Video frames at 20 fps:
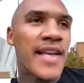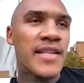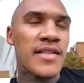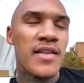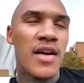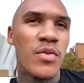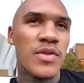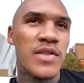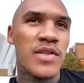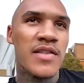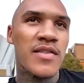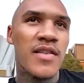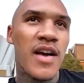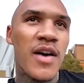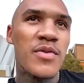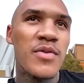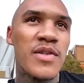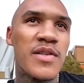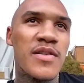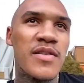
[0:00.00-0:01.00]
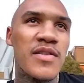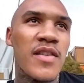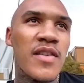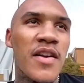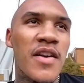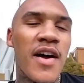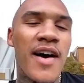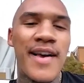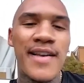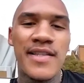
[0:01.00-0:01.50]
I was a
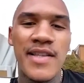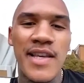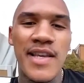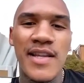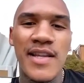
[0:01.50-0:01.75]
nice kid.